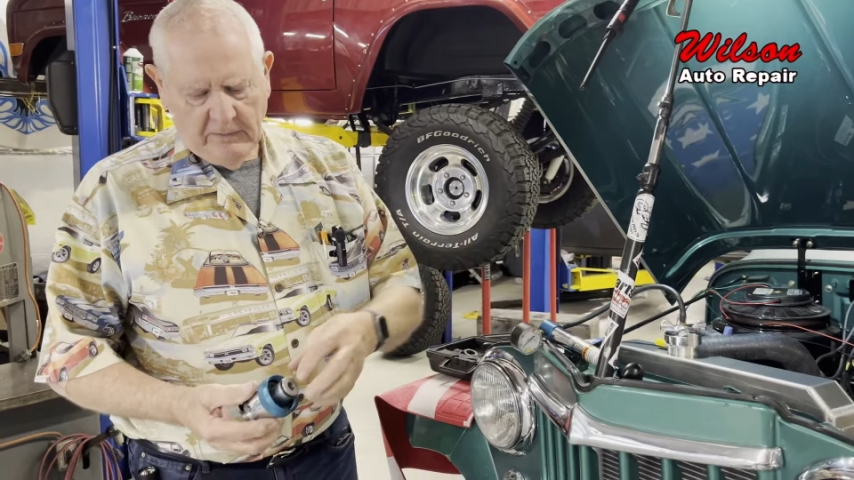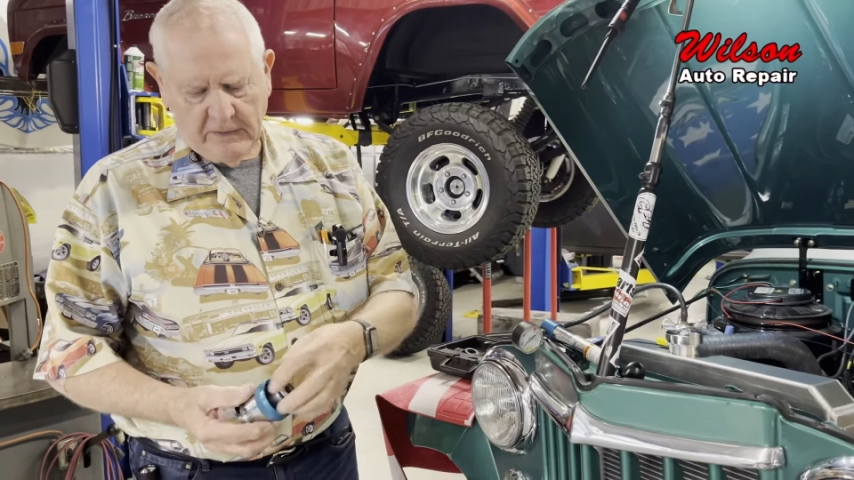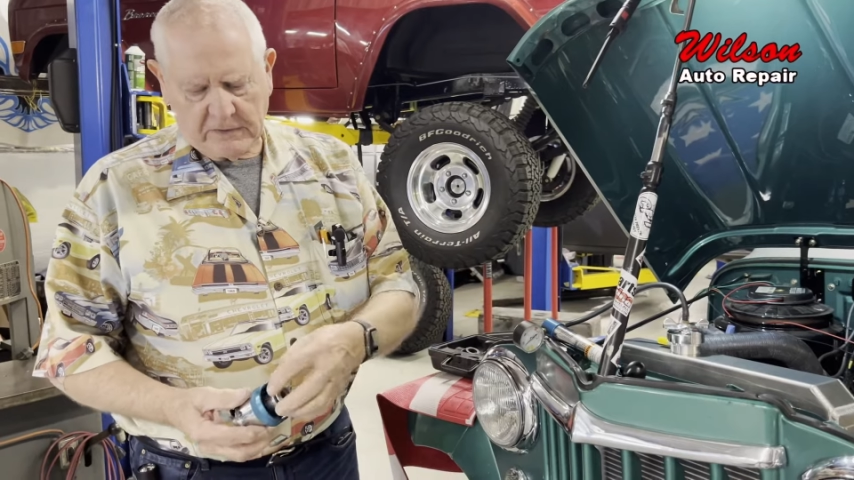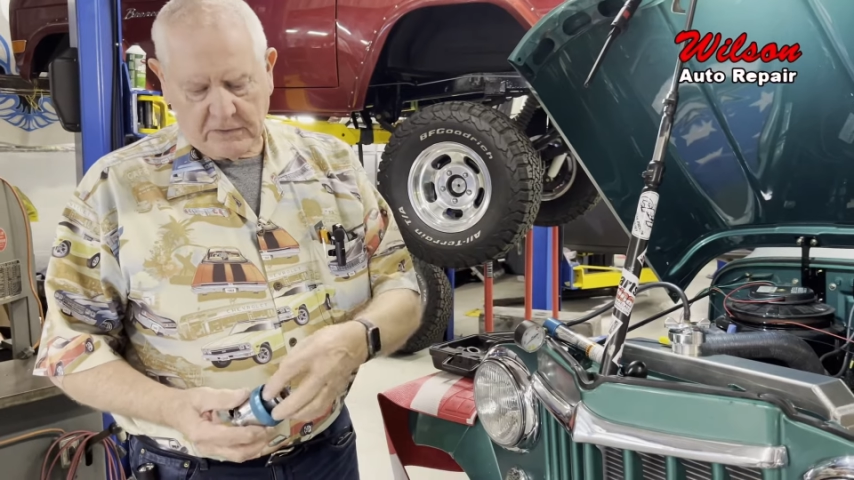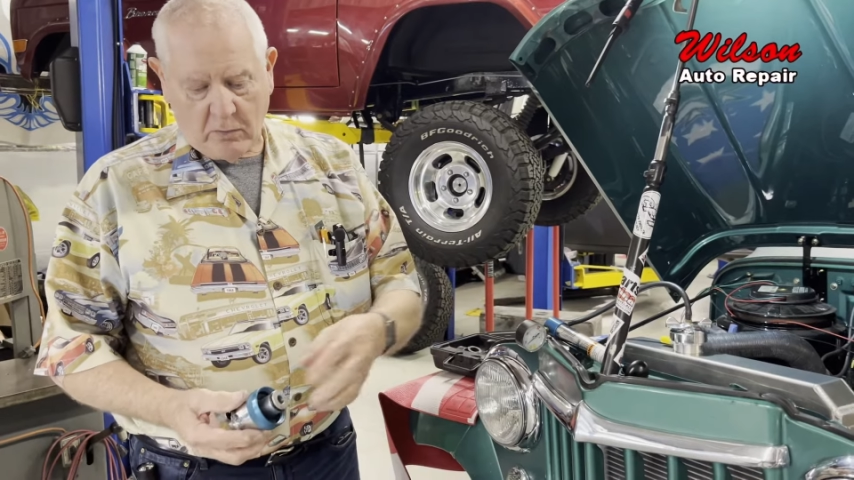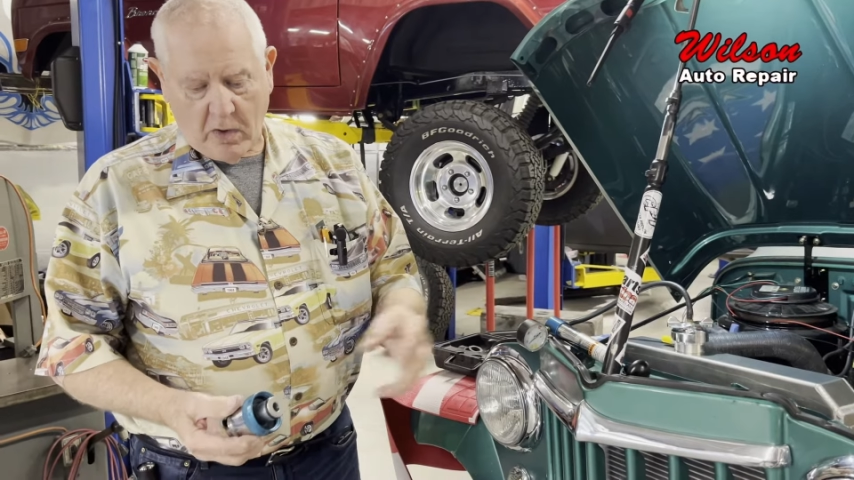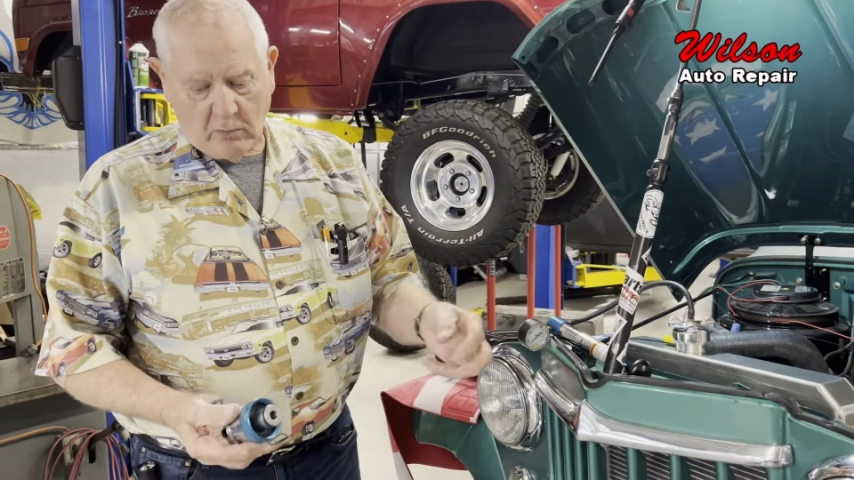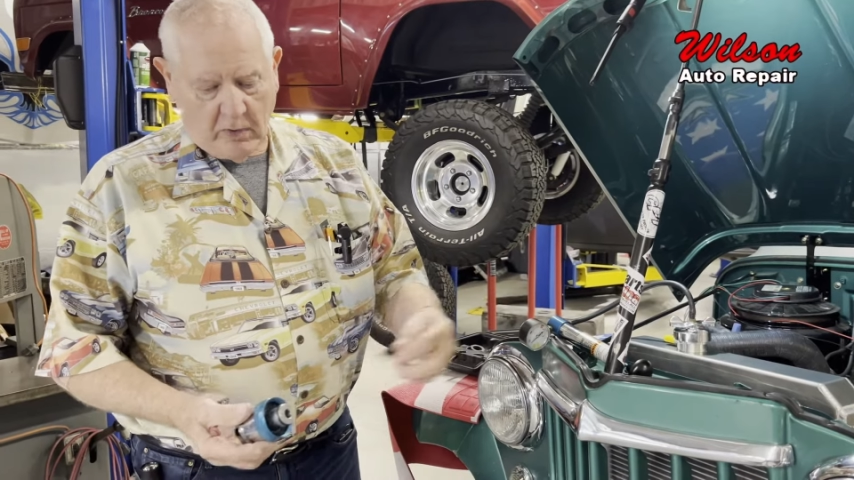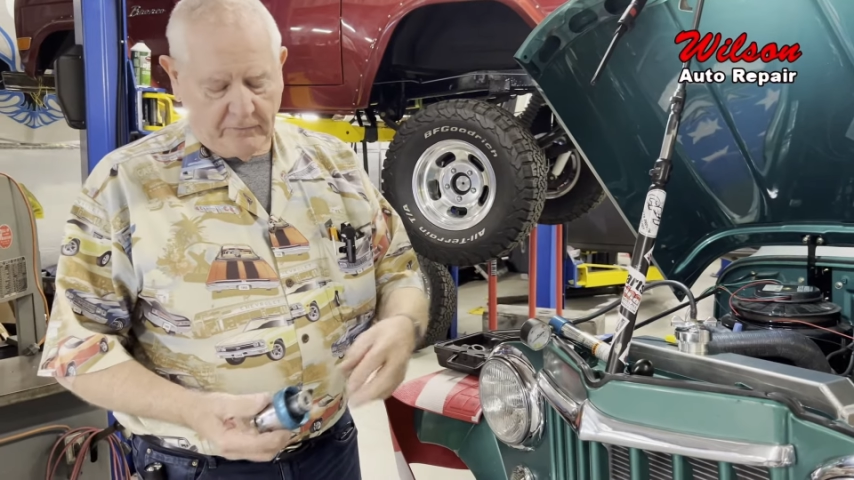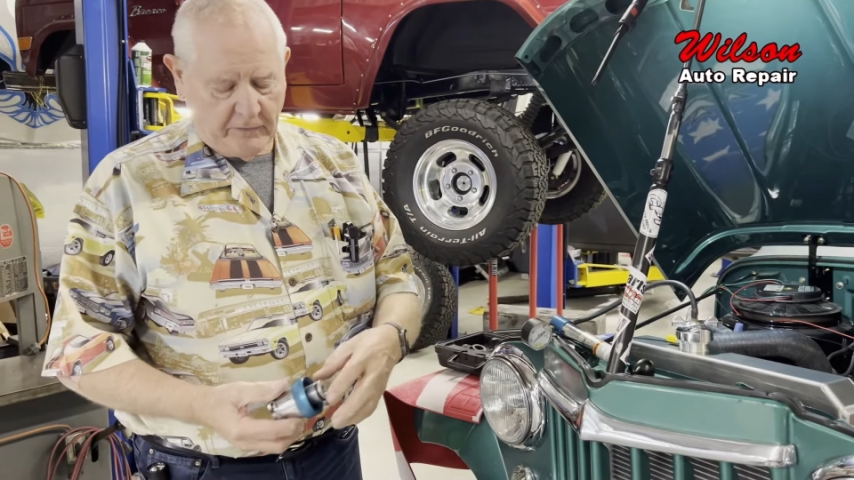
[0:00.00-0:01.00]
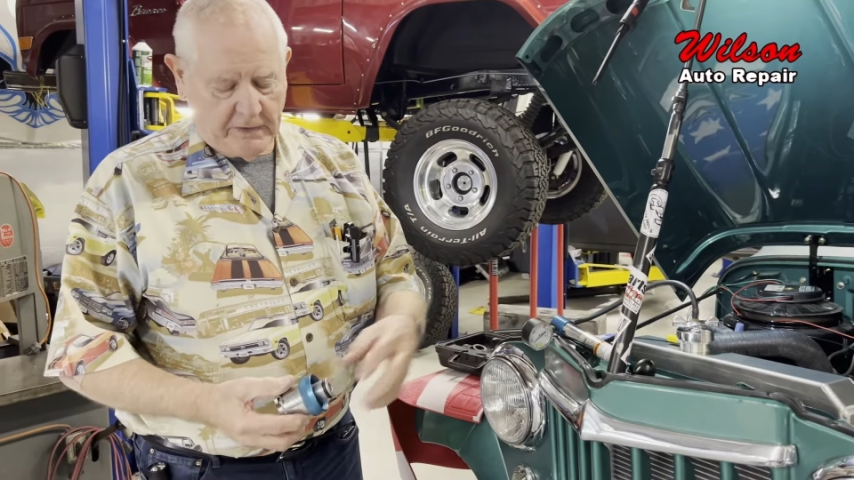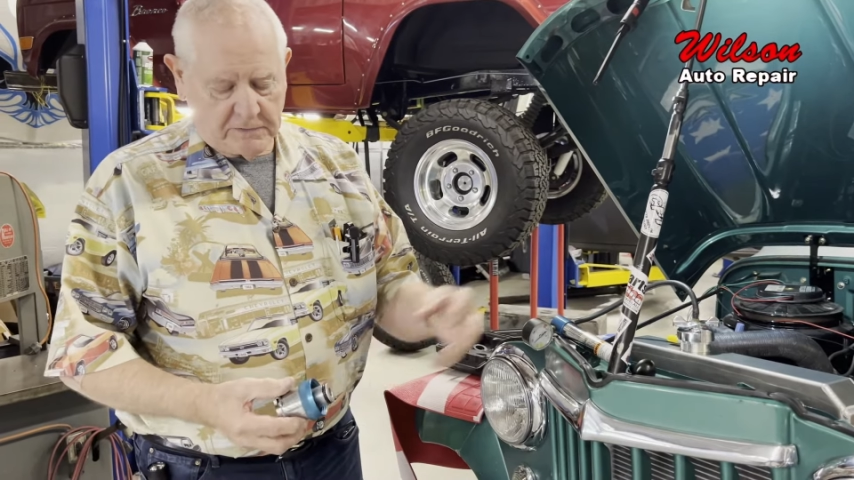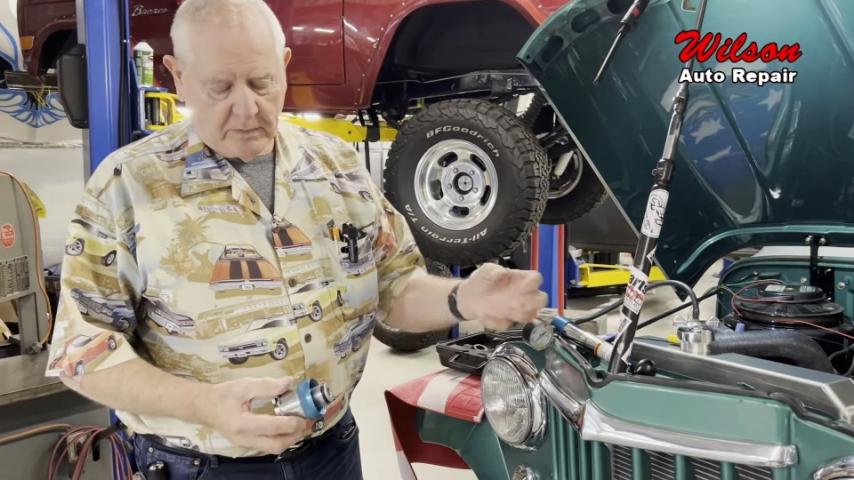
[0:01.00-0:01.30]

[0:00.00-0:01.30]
This is the wrong one for this,